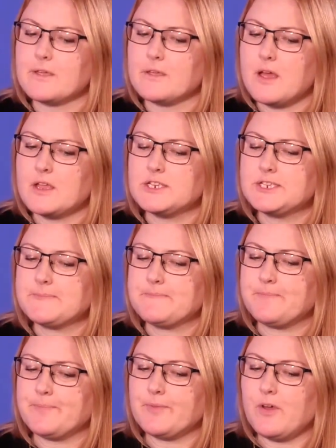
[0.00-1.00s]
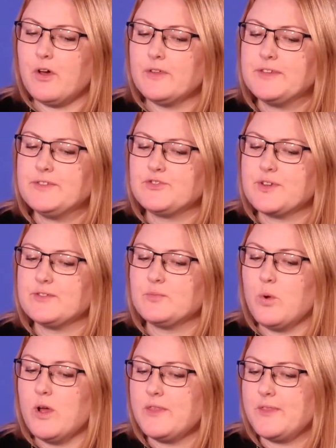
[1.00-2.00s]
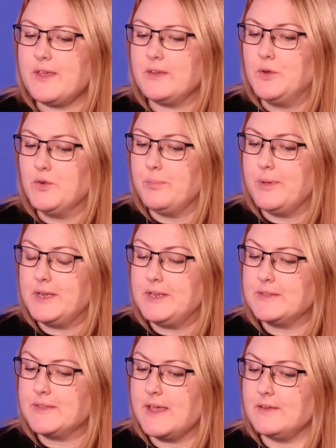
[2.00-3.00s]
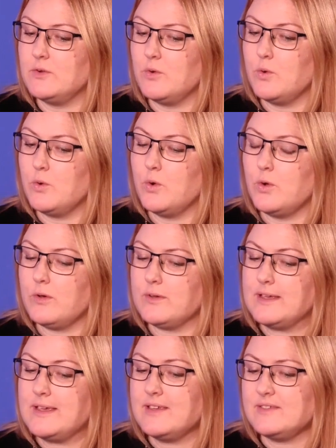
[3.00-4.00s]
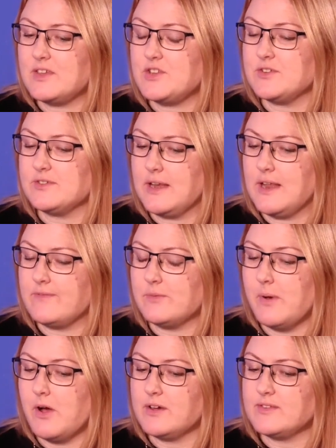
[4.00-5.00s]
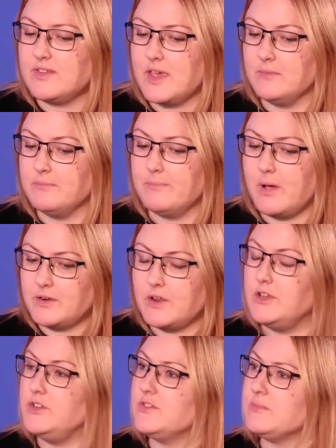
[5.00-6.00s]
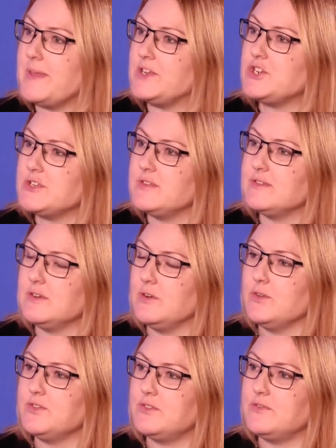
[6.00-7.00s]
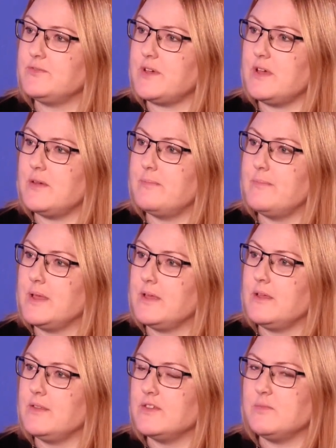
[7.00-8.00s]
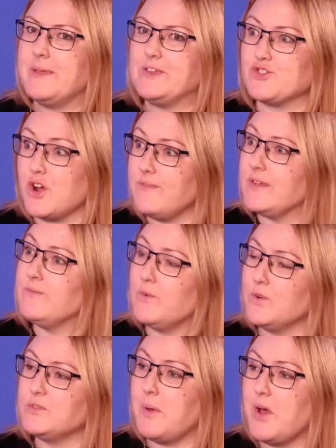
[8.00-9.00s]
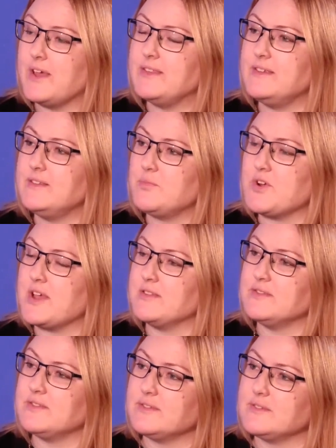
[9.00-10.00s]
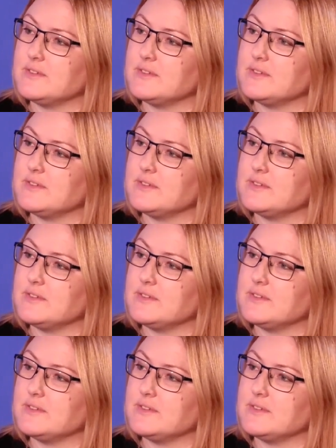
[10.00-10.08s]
And are these drinks worth it in your opinion then, or is it just clever marketing? I know you just mentioned there's a lot of, there's a big driving force behind these brands.